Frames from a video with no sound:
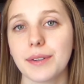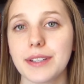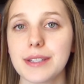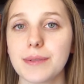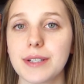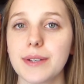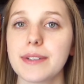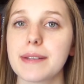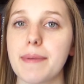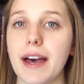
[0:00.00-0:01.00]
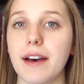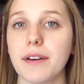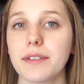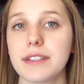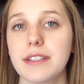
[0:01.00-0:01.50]
oldest when she was
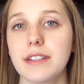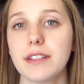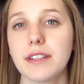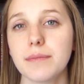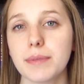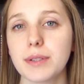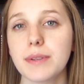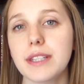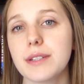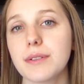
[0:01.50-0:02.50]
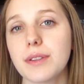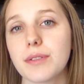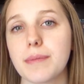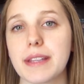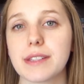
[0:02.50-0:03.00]
about between 2 and
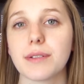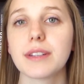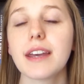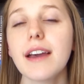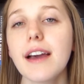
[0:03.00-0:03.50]
3 months old,